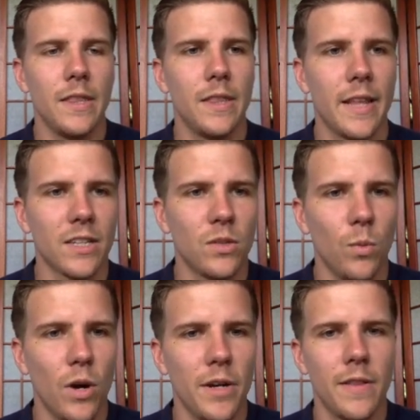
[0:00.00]
Next
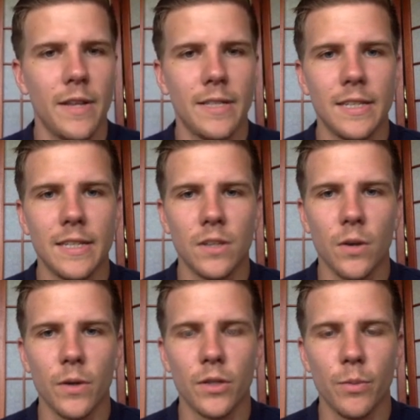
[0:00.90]
one, this is
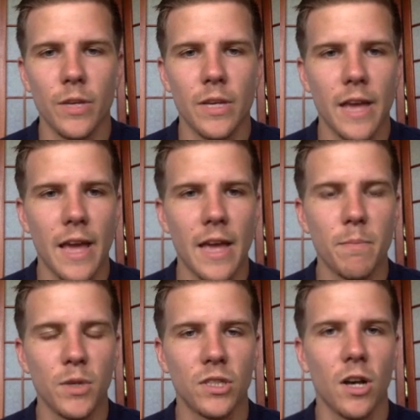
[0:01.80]
going to be a
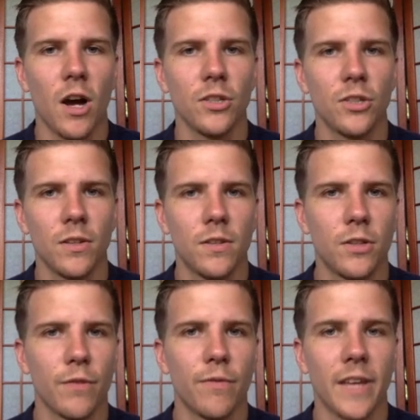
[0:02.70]
massage
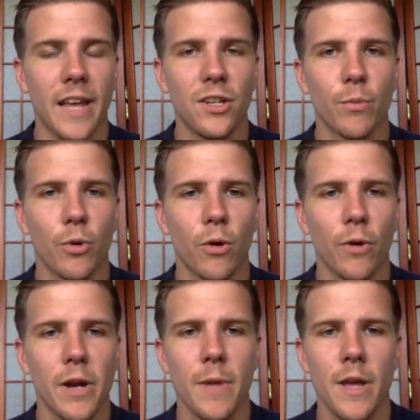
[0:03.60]
certification
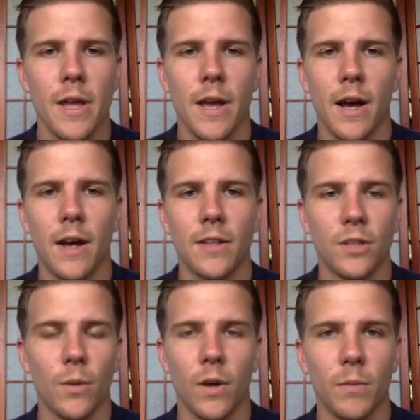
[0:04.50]
program,
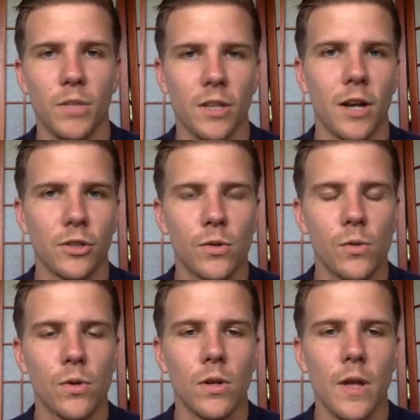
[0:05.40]
so a massage
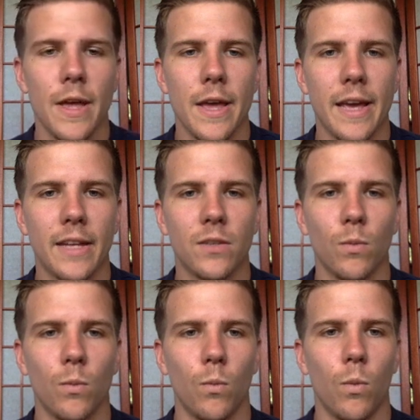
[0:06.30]
school, and
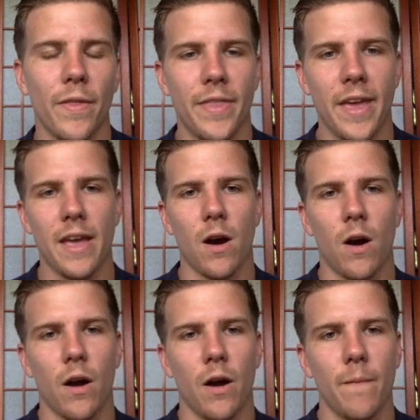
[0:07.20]
what
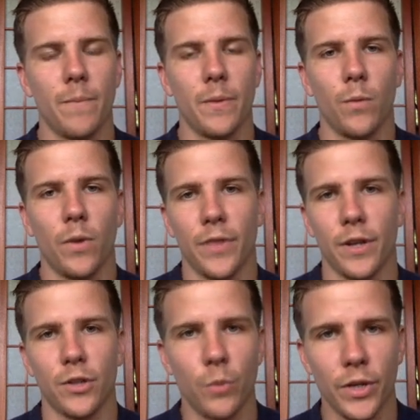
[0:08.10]
their
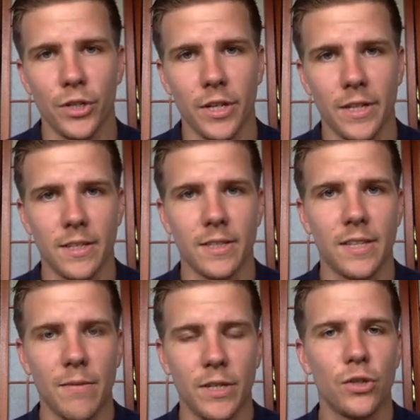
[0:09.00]
tuition is
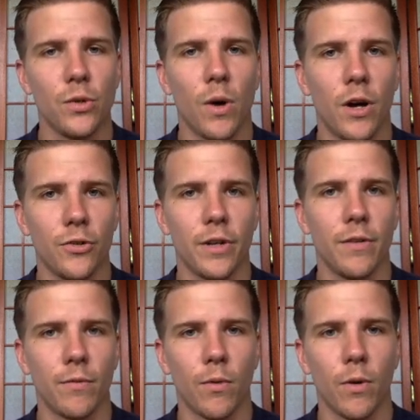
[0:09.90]

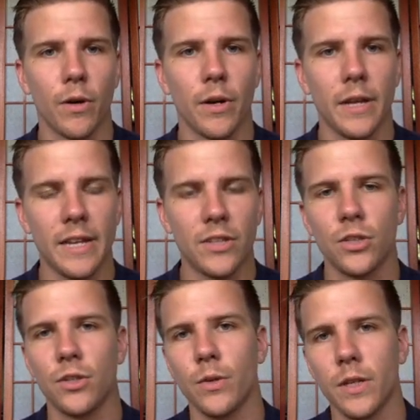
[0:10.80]
$7,200 for each
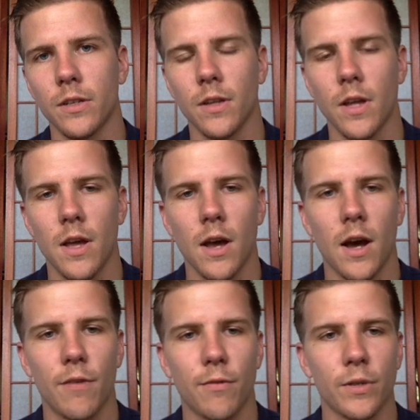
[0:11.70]
student
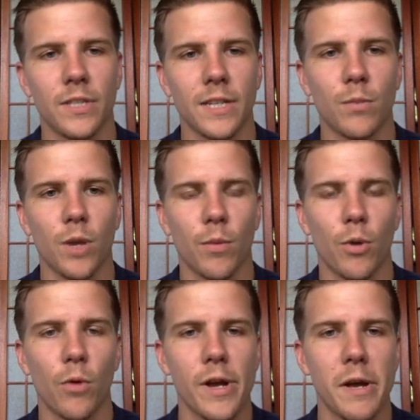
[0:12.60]
for a 6-month
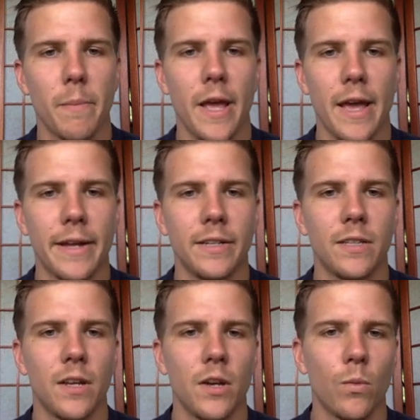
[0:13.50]
program, and
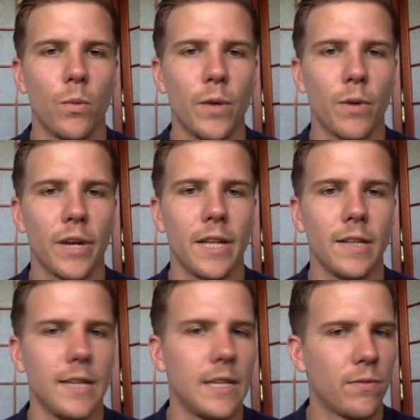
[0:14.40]
we were getting
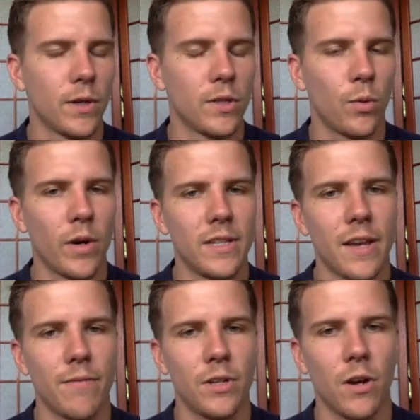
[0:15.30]
leads for
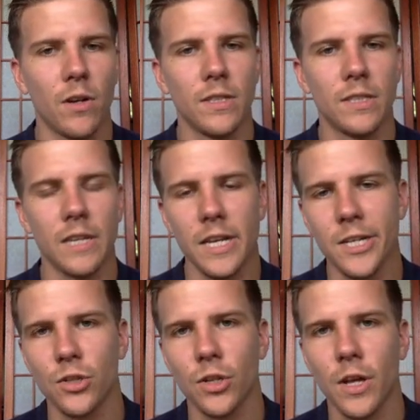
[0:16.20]
$27
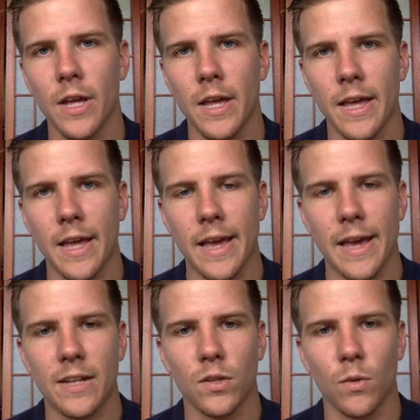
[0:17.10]
each.
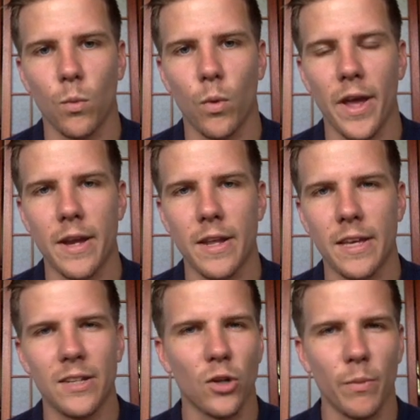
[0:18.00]
And when
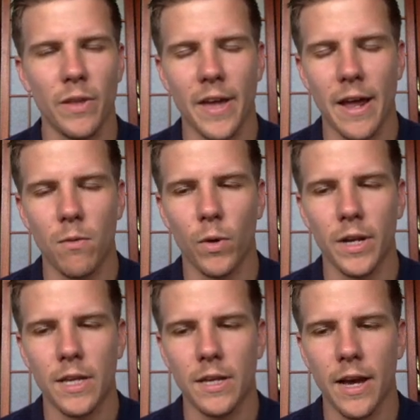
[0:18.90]
he told me that when
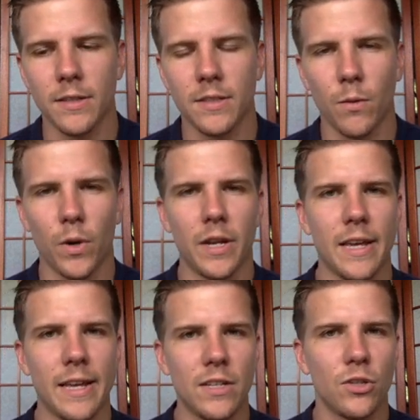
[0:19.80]
he got someone
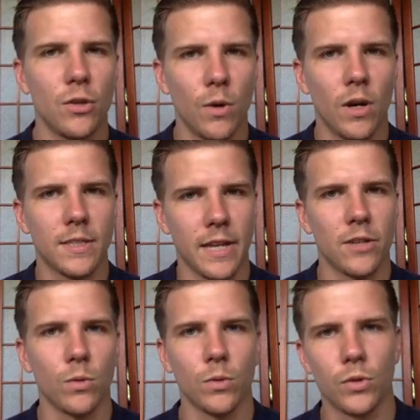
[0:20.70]
into a
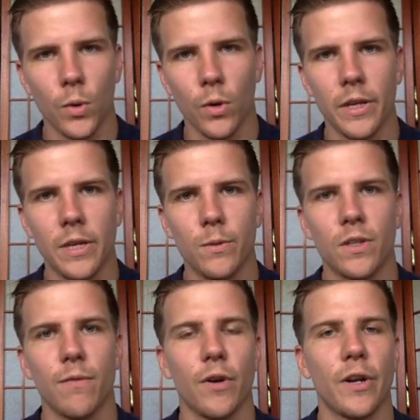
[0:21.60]
scheduled tour, he was
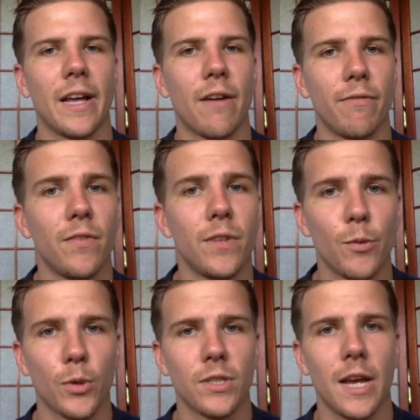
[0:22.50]
converting at
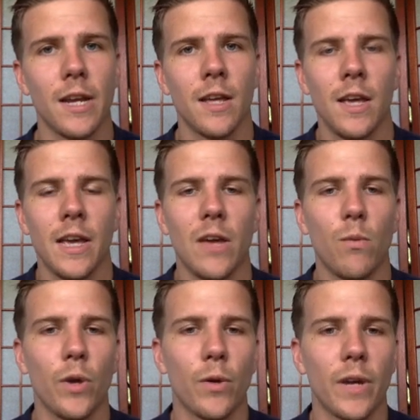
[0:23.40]
50%,
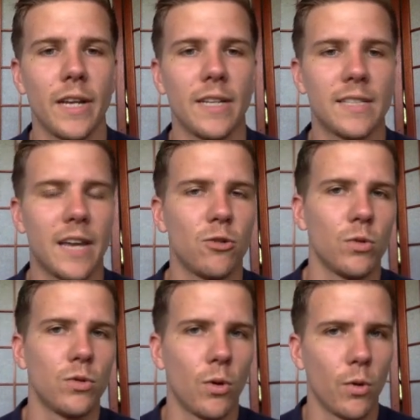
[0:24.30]
and we were getting
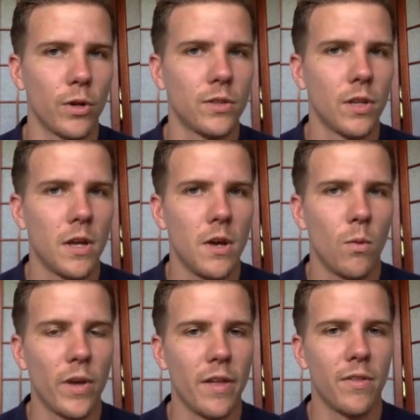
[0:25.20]
scheduled tours
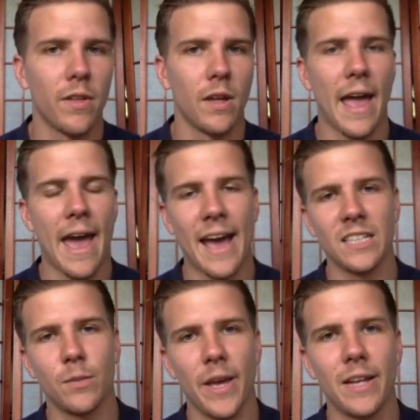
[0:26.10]
with ad
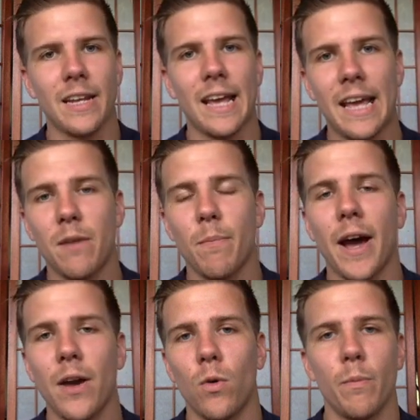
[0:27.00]
spend and
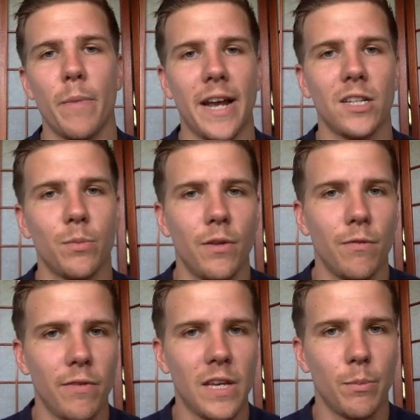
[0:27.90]
my own
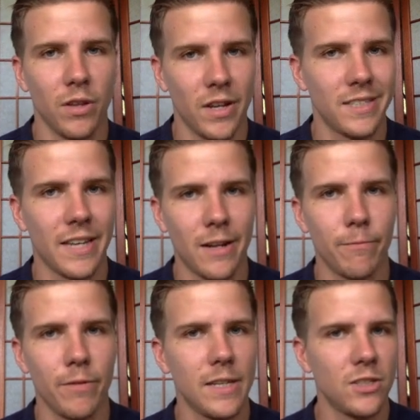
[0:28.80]
management fee plus
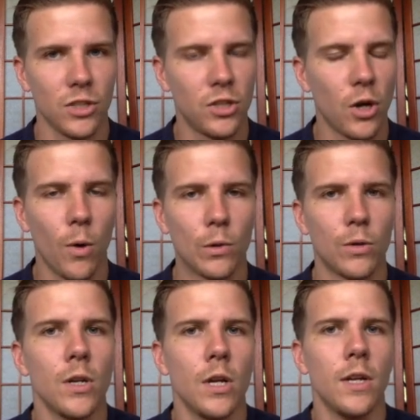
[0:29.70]
setup fee, just
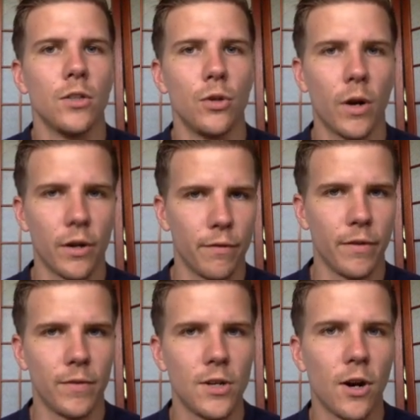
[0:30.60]
total
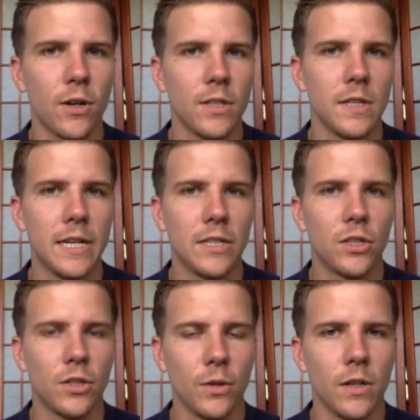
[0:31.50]
$250 each
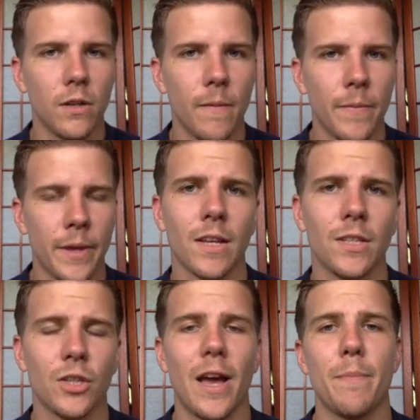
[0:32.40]
student.
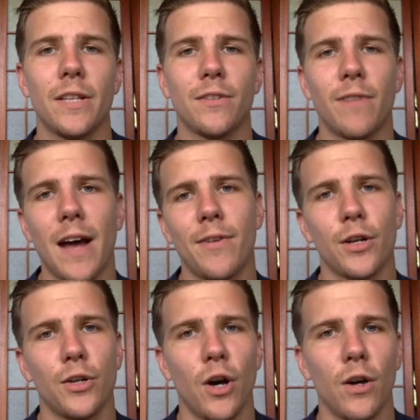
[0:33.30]
So that means
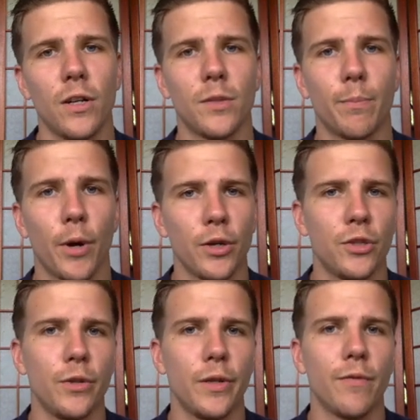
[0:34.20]
$500 per
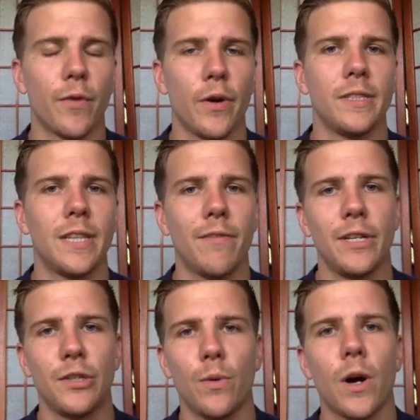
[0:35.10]
student for a
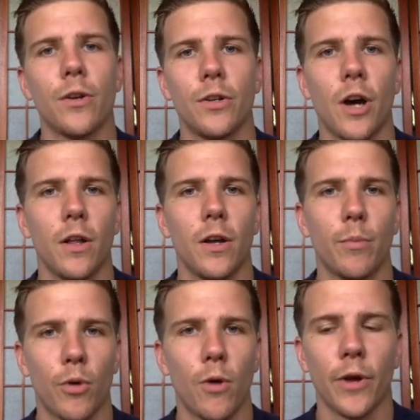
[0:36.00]
$7,200
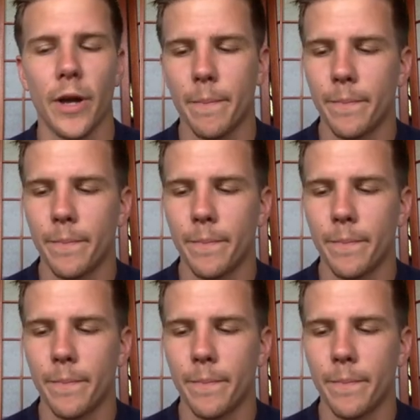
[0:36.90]
program.